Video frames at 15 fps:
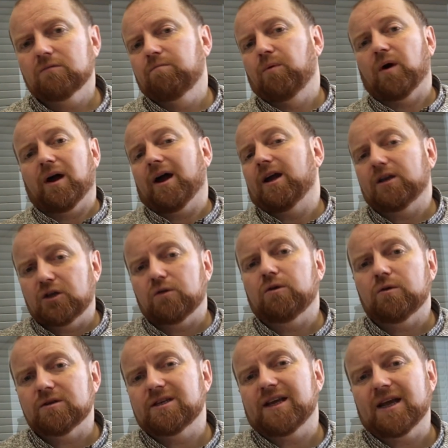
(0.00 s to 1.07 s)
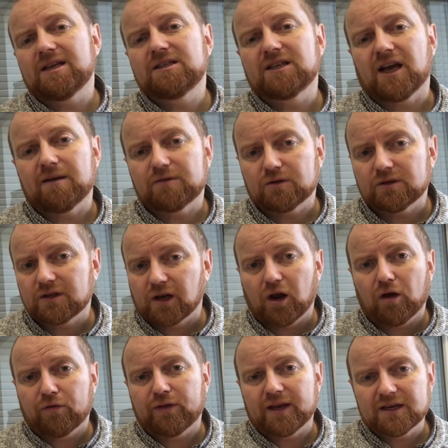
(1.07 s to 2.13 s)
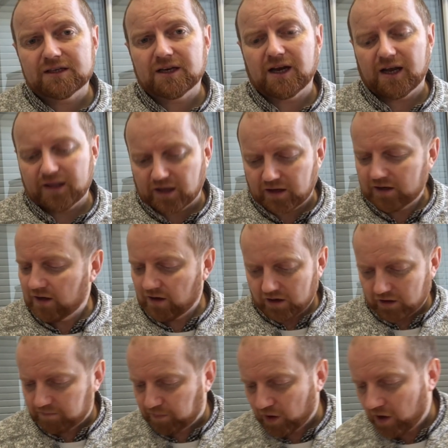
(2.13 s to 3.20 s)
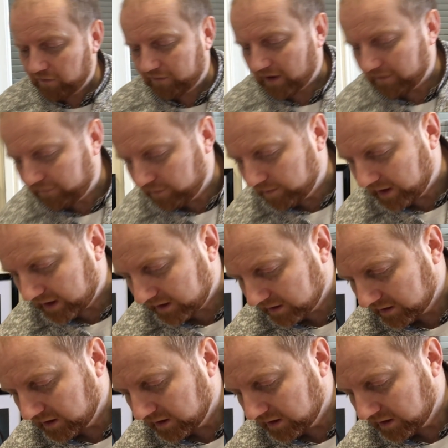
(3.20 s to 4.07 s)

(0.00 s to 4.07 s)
But I do use the enzymes, so there's a lot of things in here that are perfect for me.